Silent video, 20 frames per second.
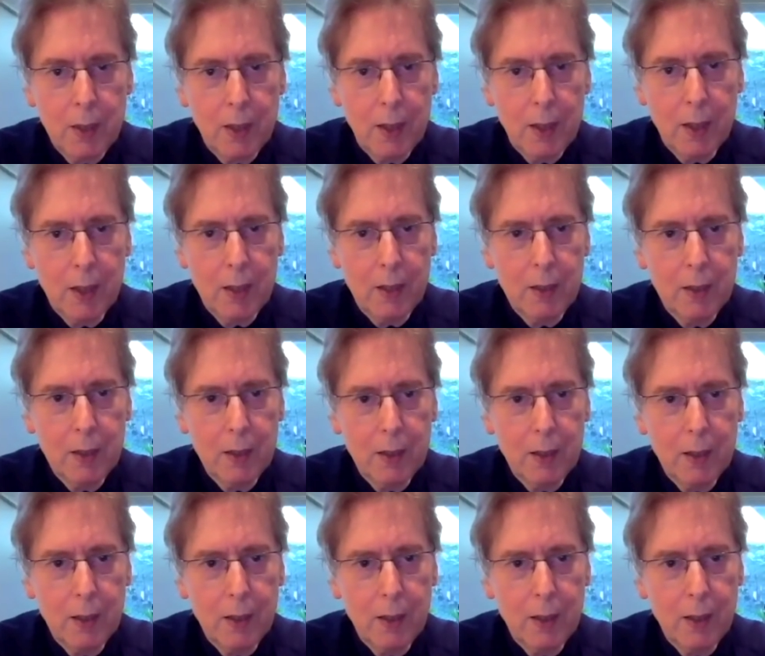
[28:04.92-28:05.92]
And
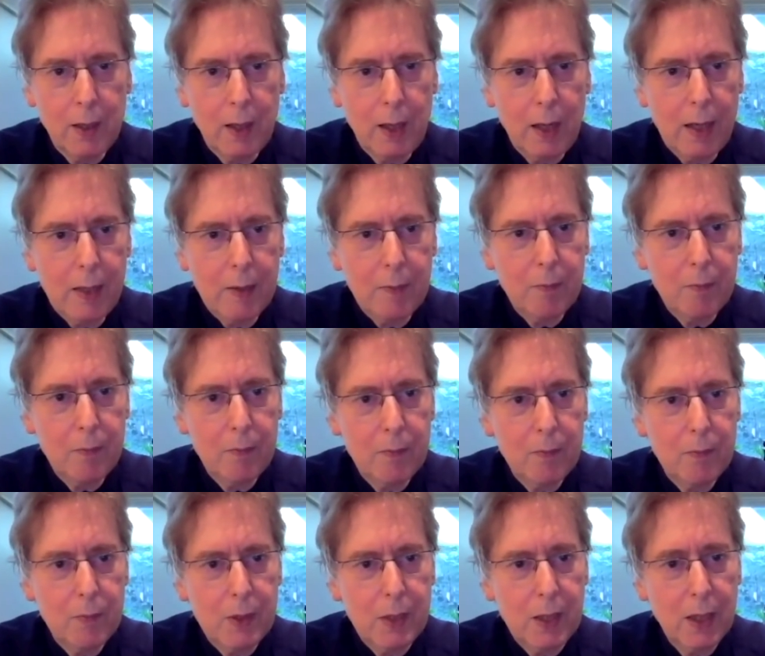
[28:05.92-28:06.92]
I
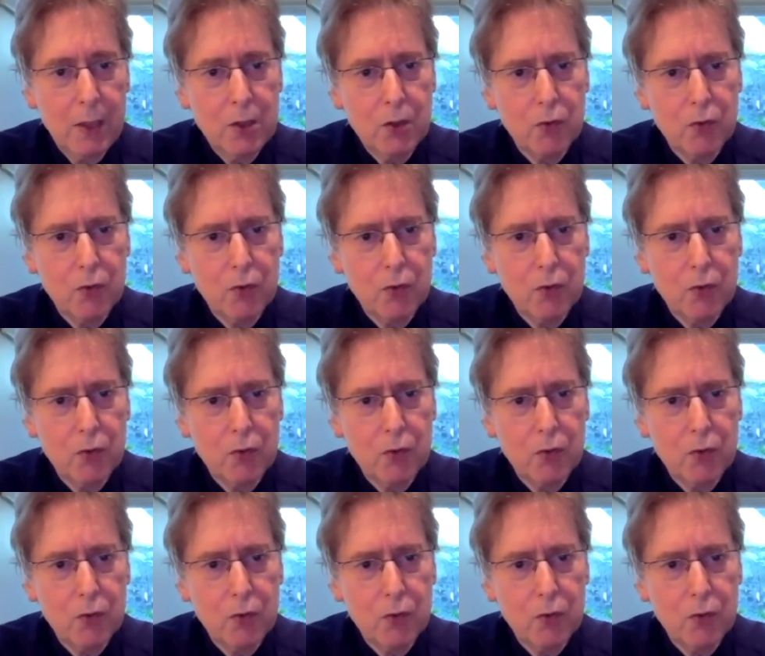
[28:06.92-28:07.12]
began